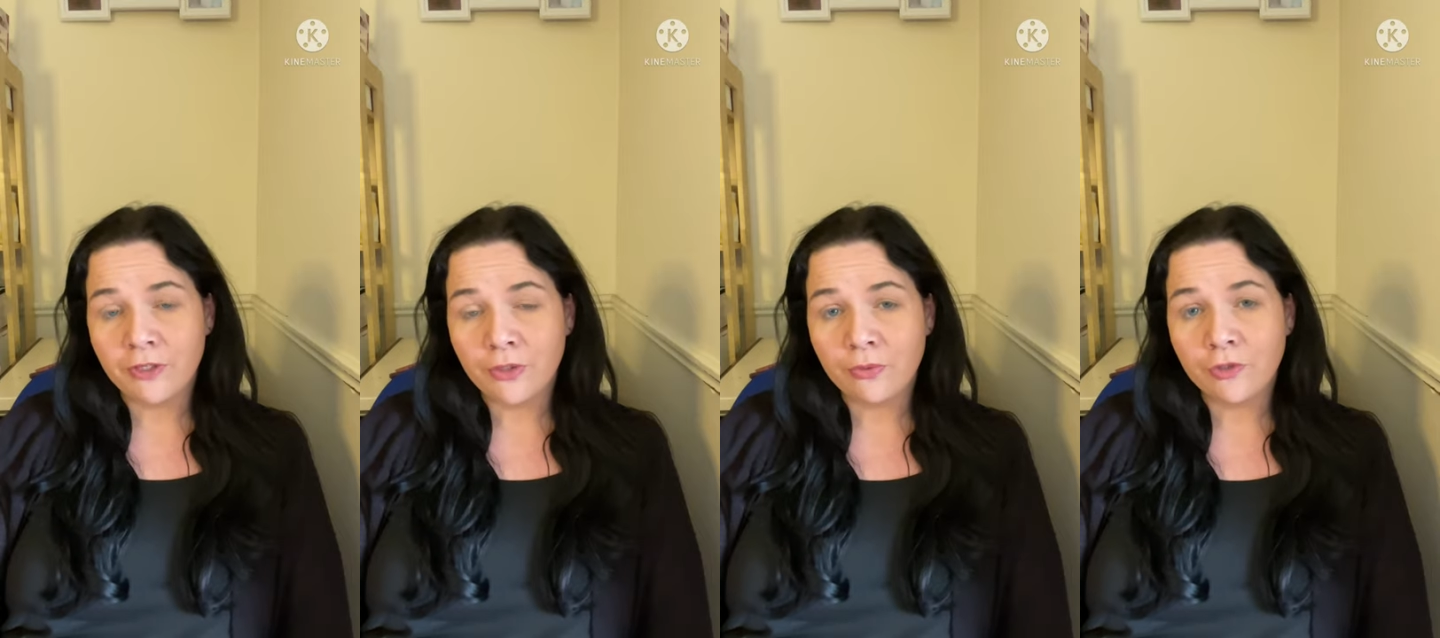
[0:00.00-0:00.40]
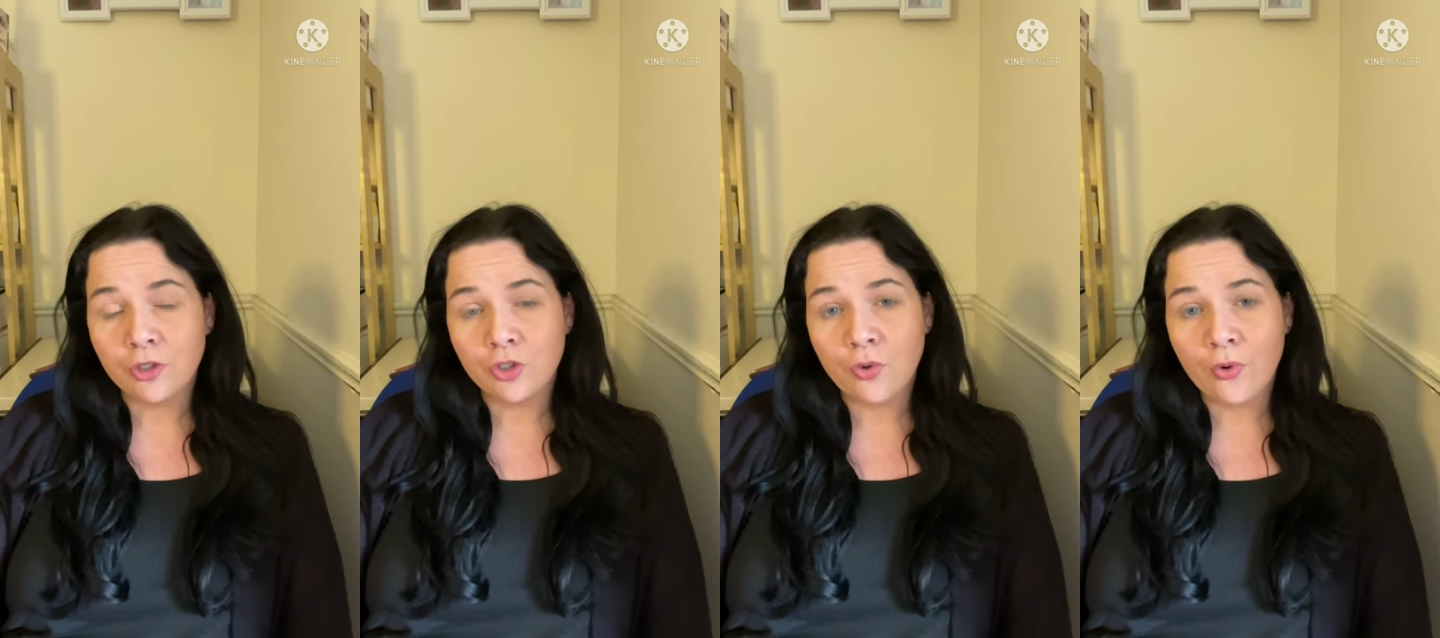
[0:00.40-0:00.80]
doing to
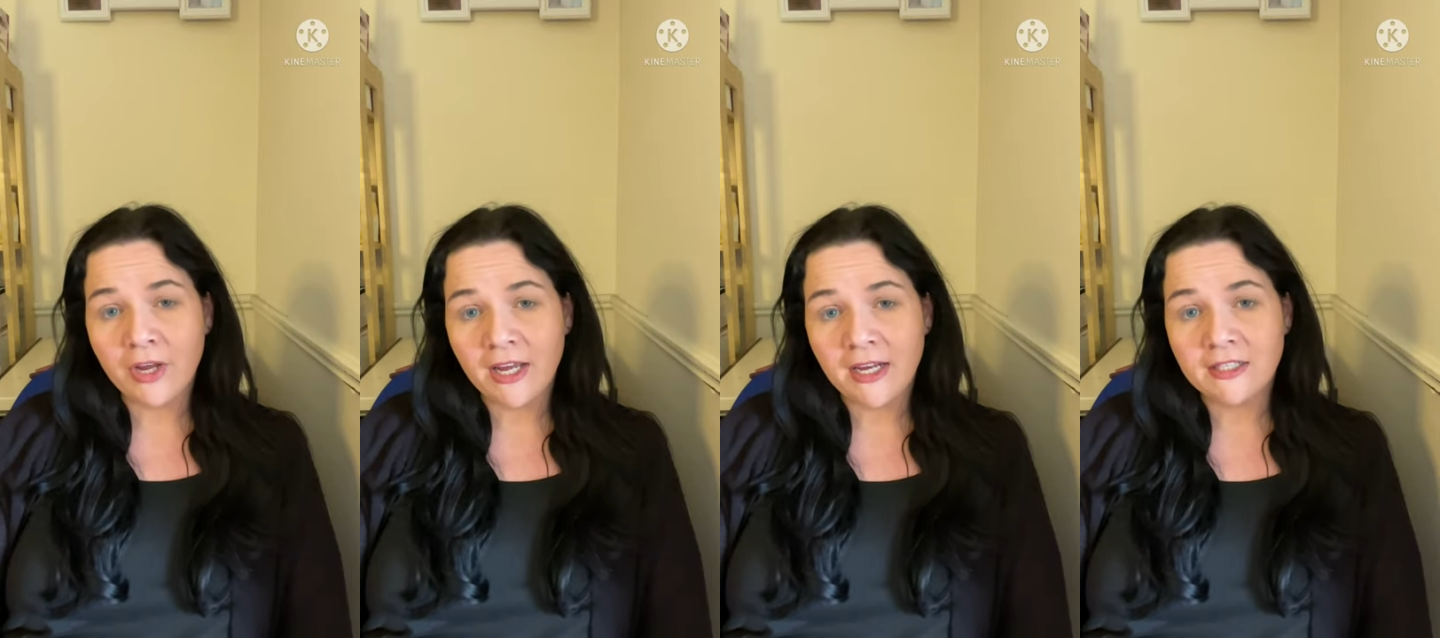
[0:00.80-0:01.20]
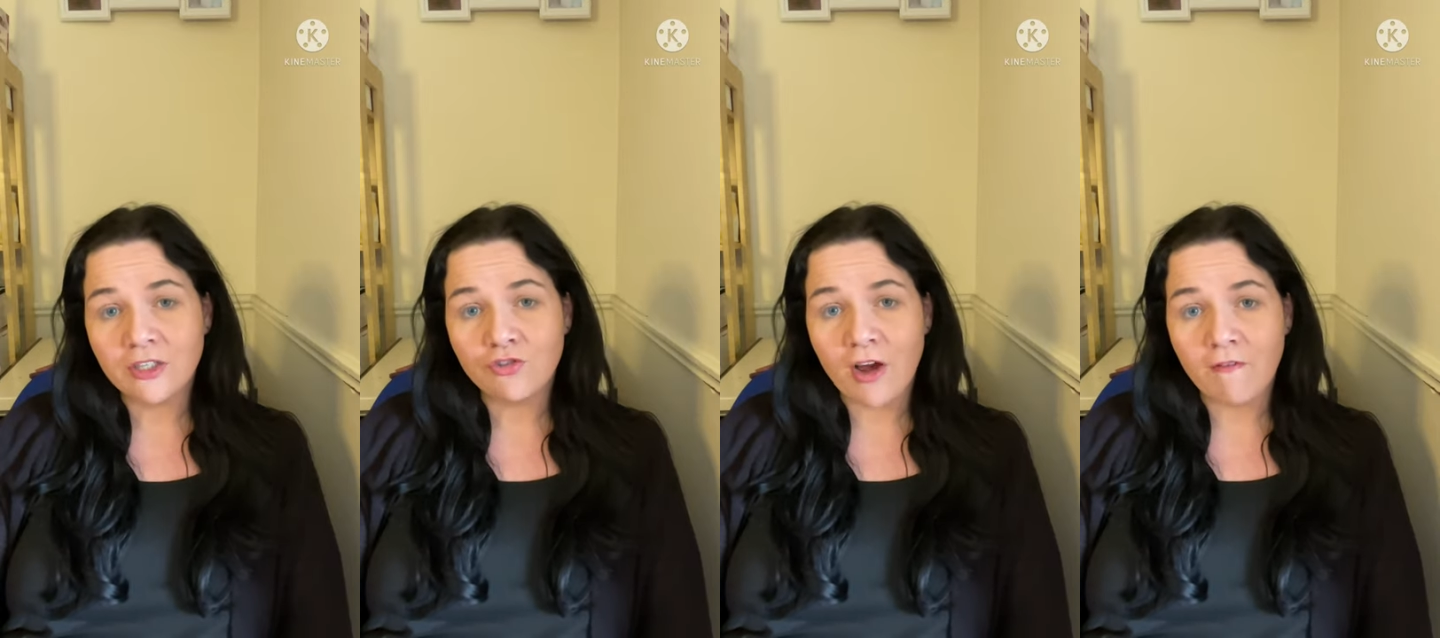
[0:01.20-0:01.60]
showcase
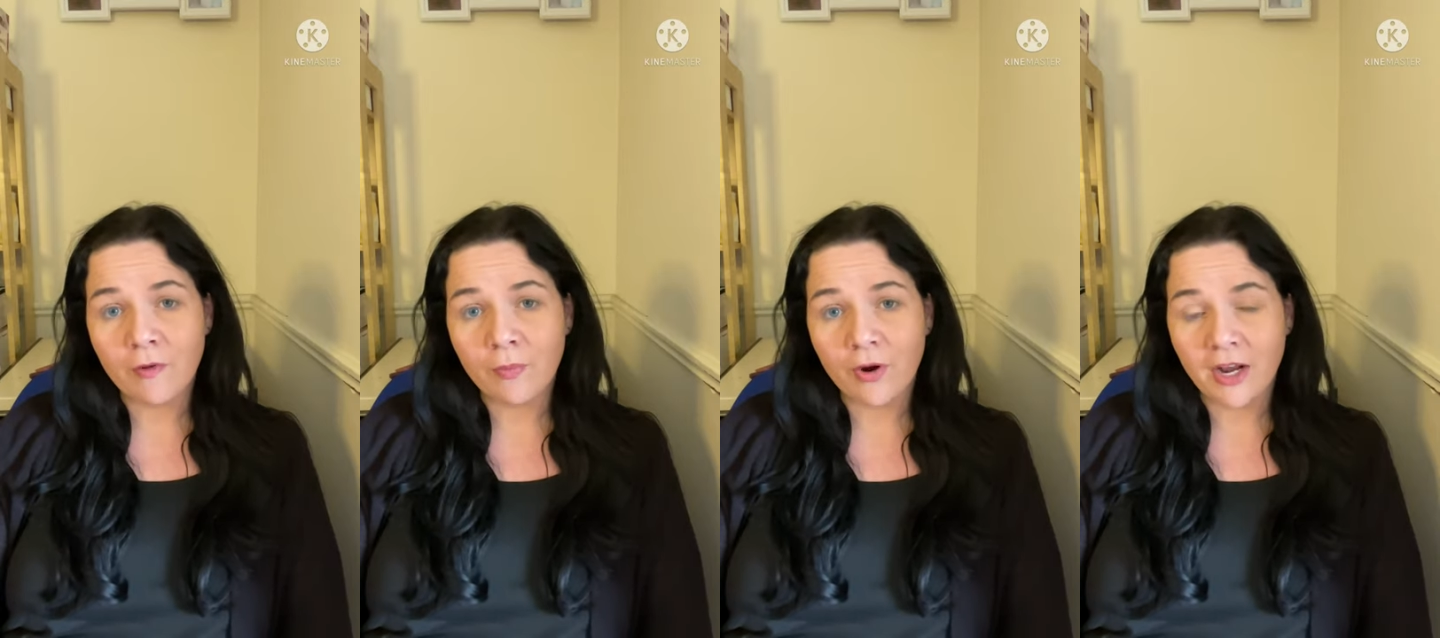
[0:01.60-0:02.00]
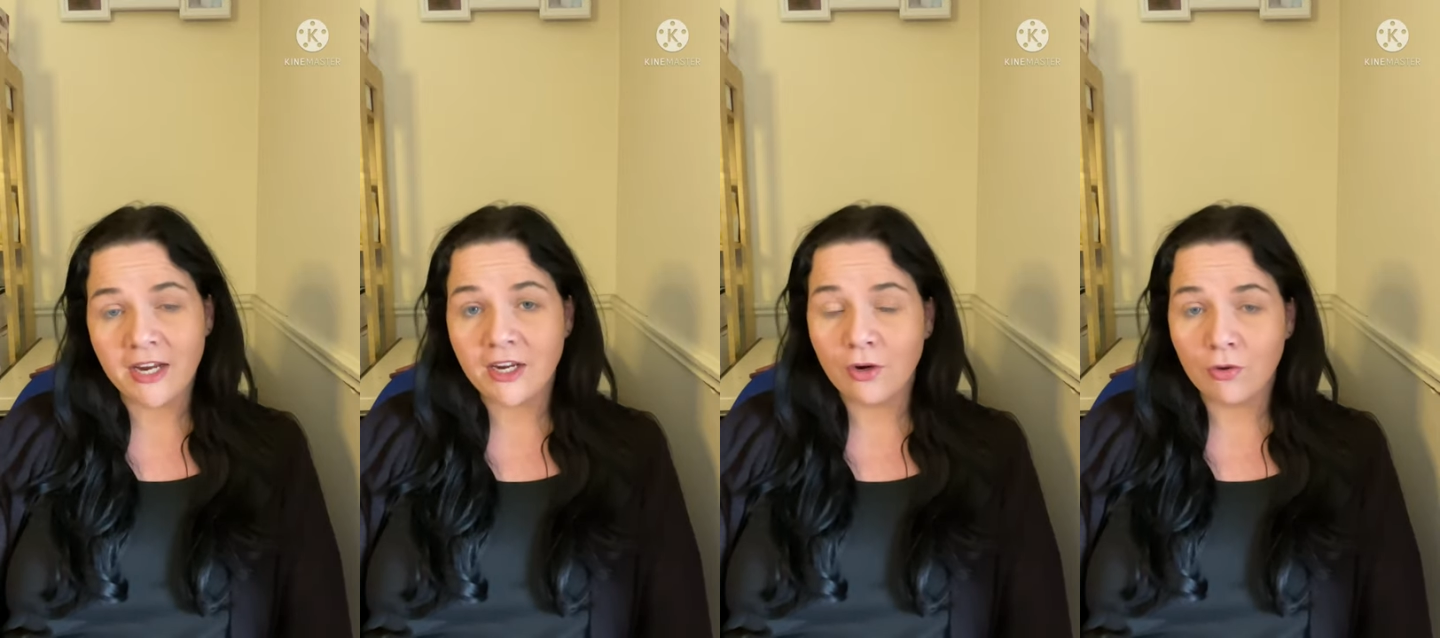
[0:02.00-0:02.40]
traveller
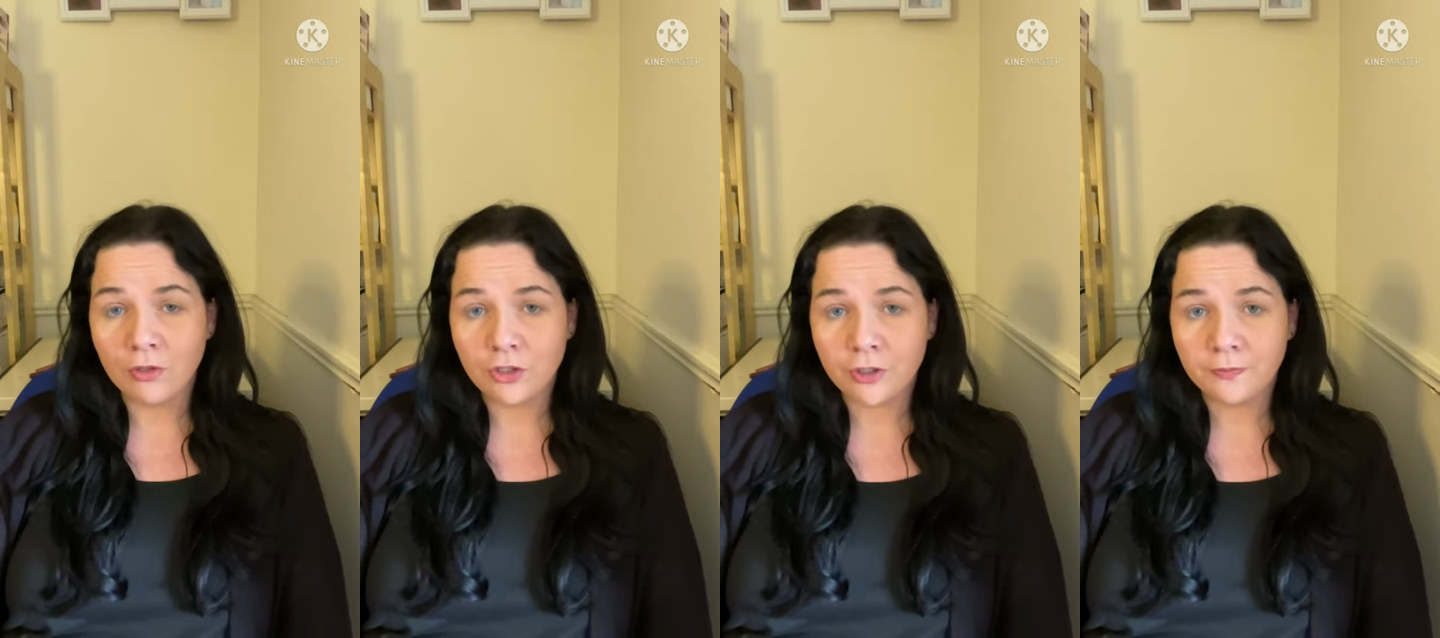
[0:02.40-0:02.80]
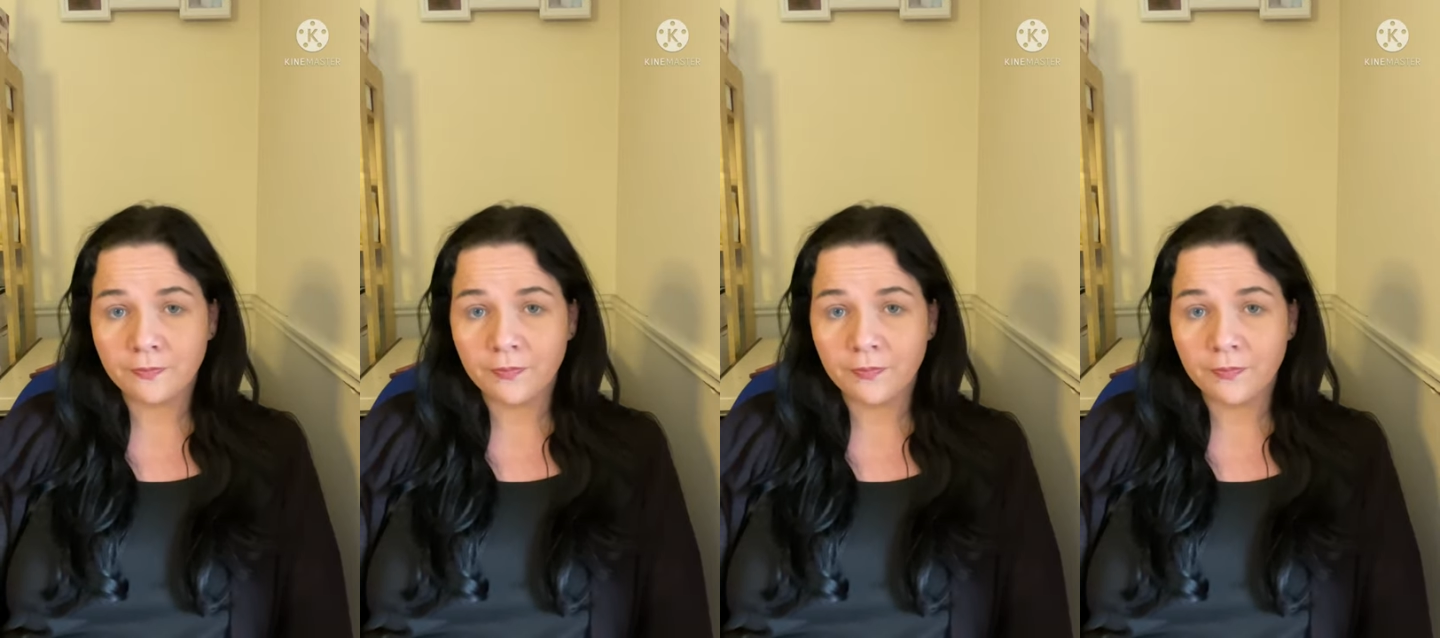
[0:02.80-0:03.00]
pride and culture.